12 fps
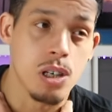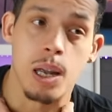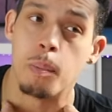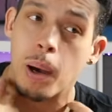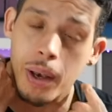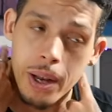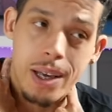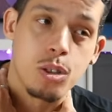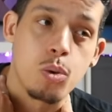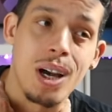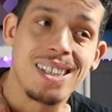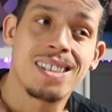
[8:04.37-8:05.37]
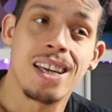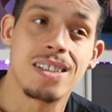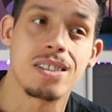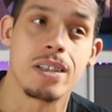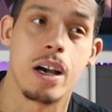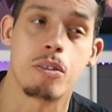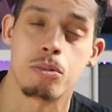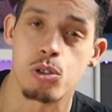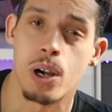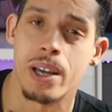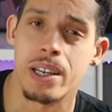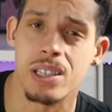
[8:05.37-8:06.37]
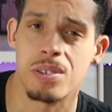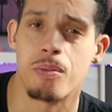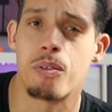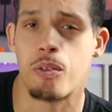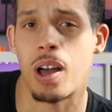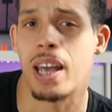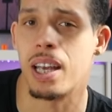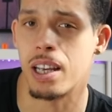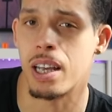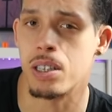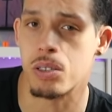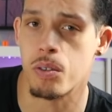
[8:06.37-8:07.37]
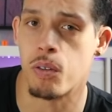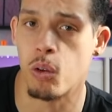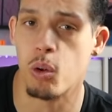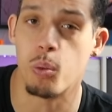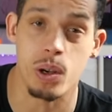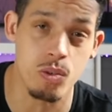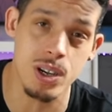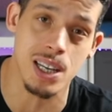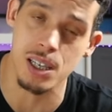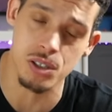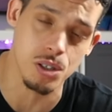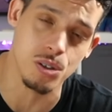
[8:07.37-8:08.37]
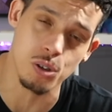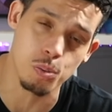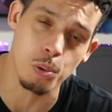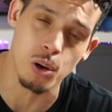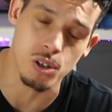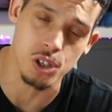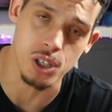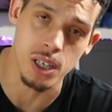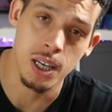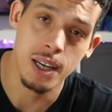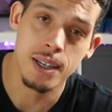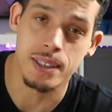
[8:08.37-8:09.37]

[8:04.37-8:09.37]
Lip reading: Like my neck is quite tense now from trying these and fighting against the floor, when really I should have just polished it.